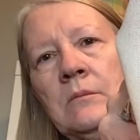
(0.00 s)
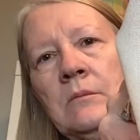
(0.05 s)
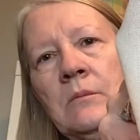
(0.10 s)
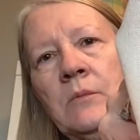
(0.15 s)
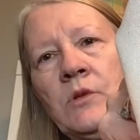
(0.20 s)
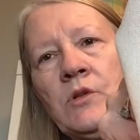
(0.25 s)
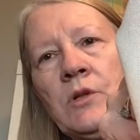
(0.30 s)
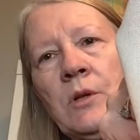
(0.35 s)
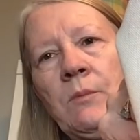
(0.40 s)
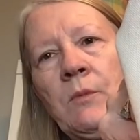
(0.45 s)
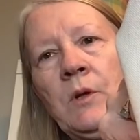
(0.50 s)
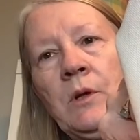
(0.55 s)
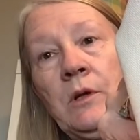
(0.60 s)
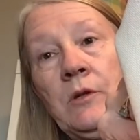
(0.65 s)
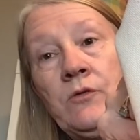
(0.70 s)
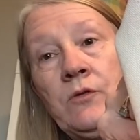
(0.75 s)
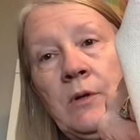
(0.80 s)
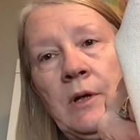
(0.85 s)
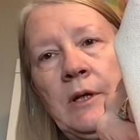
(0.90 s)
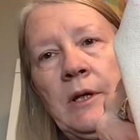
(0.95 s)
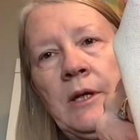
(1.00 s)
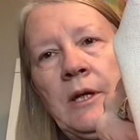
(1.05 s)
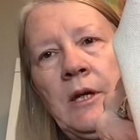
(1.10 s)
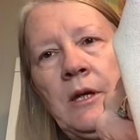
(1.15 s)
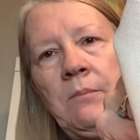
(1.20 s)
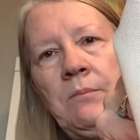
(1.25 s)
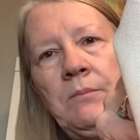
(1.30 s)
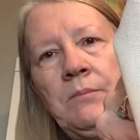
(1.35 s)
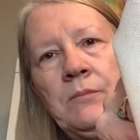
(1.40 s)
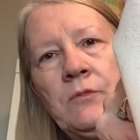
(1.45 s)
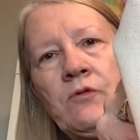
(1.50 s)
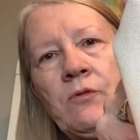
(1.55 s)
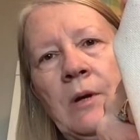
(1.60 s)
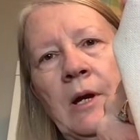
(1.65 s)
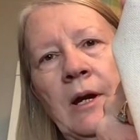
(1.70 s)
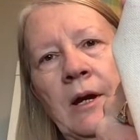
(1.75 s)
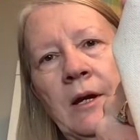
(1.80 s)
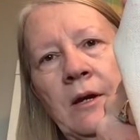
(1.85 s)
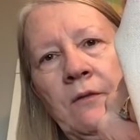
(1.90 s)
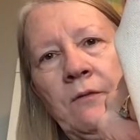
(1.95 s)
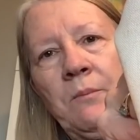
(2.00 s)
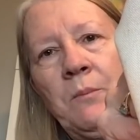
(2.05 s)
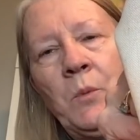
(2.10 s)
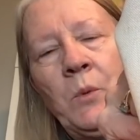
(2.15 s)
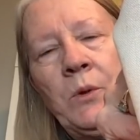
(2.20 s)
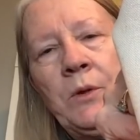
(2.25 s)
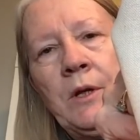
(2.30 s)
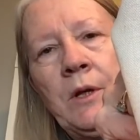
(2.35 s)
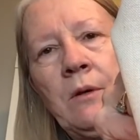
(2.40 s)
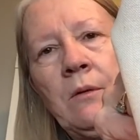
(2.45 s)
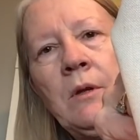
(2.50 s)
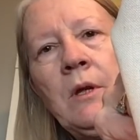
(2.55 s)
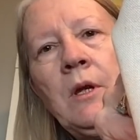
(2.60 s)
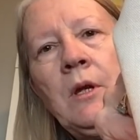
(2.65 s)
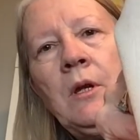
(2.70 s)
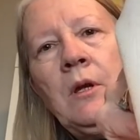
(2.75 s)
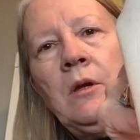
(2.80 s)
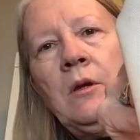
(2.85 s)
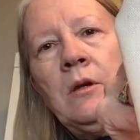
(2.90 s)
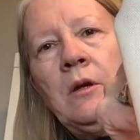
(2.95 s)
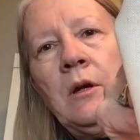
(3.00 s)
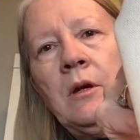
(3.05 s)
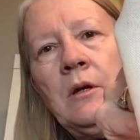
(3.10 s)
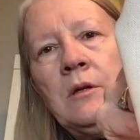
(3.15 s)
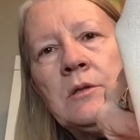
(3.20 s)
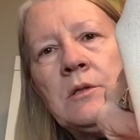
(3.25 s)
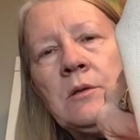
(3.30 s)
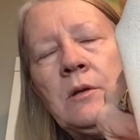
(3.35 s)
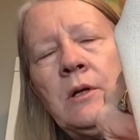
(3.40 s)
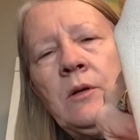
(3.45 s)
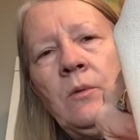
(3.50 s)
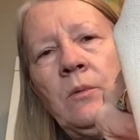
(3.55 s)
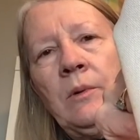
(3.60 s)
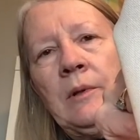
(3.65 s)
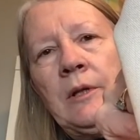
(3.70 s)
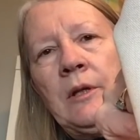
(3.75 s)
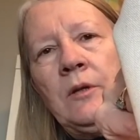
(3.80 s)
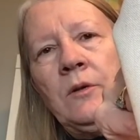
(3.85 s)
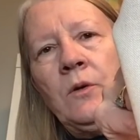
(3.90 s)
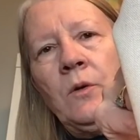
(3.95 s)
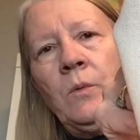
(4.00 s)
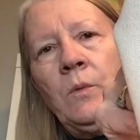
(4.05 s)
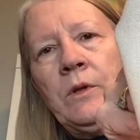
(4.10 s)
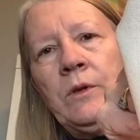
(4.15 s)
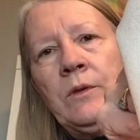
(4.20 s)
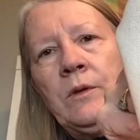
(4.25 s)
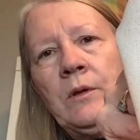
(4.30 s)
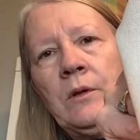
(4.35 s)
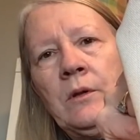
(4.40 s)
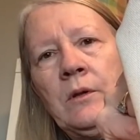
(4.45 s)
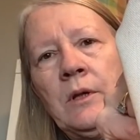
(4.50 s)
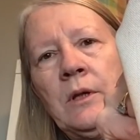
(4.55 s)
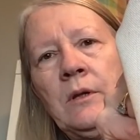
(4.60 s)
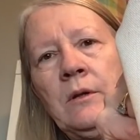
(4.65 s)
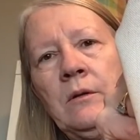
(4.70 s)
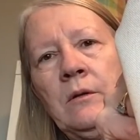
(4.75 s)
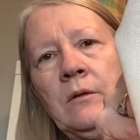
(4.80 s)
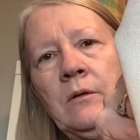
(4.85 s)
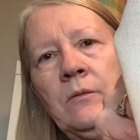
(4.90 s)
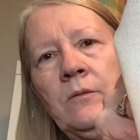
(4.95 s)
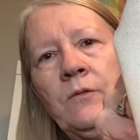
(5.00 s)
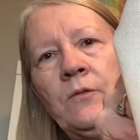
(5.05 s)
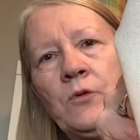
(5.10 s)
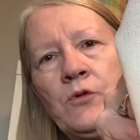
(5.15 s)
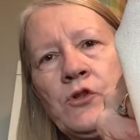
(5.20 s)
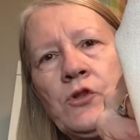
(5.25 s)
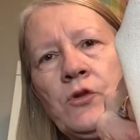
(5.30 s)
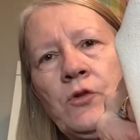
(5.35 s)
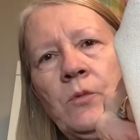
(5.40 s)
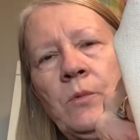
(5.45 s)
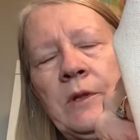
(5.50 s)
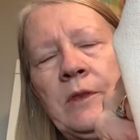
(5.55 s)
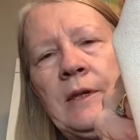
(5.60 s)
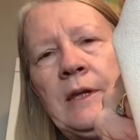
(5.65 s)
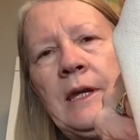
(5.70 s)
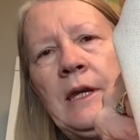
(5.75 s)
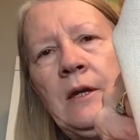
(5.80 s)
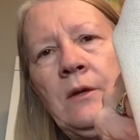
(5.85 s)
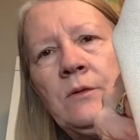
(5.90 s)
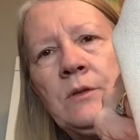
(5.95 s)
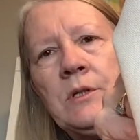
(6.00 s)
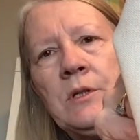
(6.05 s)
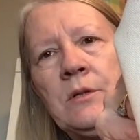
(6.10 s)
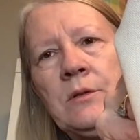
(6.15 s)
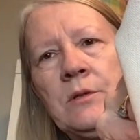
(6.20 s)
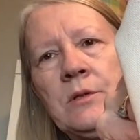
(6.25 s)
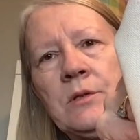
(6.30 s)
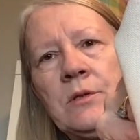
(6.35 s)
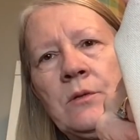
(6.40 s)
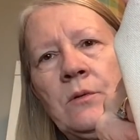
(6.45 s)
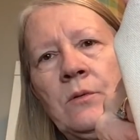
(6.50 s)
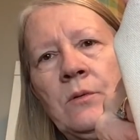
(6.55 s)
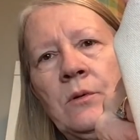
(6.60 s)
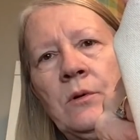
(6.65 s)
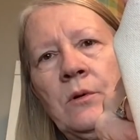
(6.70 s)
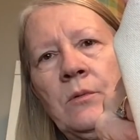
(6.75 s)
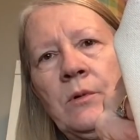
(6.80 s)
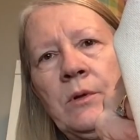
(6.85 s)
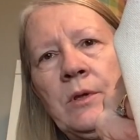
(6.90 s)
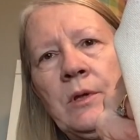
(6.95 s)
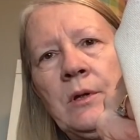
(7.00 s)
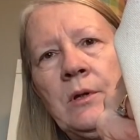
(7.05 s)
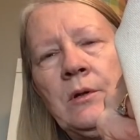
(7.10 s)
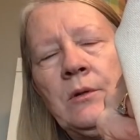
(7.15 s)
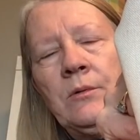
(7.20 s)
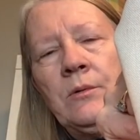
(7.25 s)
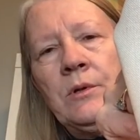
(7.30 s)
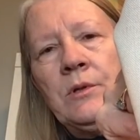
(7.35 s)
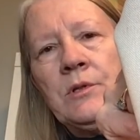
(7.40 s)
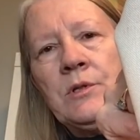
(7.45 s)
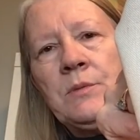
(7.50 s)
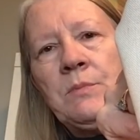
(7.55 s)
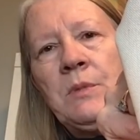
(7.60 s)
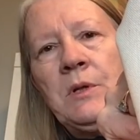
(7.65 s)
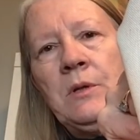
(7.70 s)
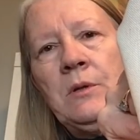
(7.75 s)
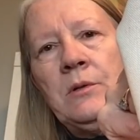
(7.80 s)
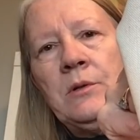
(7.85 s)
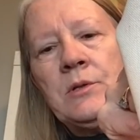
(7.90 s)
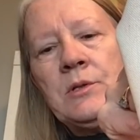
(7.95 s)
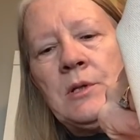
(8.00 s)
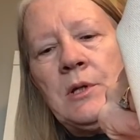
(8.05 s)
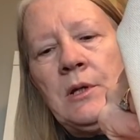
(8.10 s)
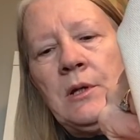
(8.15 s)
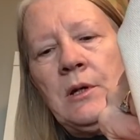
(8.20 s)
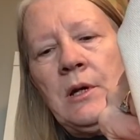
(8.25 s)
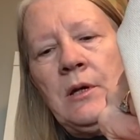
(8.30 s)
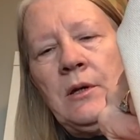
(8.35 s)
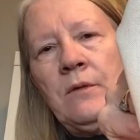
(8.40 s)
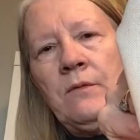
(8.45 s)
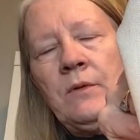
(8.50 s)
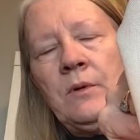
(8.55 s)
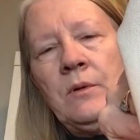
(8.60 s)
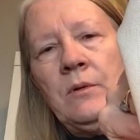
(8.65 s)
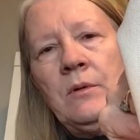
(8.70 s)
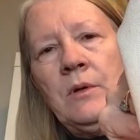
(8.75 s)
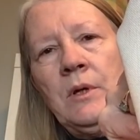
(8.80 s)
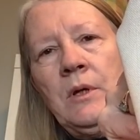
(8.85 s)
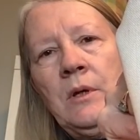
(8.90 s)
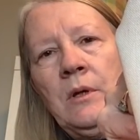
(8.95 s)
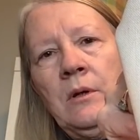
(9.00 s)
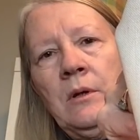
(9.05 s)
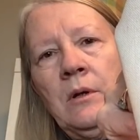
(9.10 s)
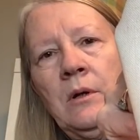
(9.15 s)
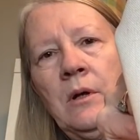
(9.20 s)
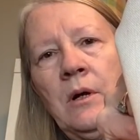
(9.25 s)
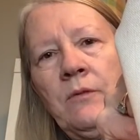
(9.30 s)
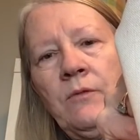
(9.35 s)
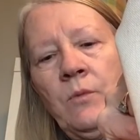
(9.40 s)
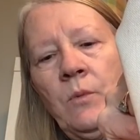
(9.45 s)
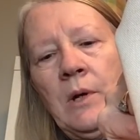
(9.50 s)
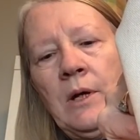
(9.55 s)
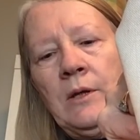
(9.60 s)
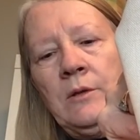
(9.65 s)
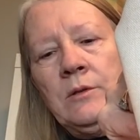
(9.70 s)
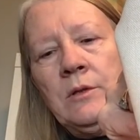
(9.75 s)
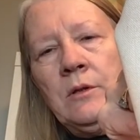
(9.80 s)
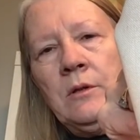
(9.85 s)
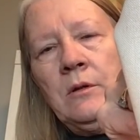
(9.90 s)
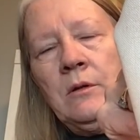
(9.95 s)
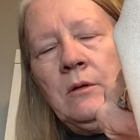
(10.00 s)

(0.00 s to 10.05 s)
which I'm going to try to keep track of more now. So I don't really know for sure what the count is or what the color is, but it looks like kind of a off-white.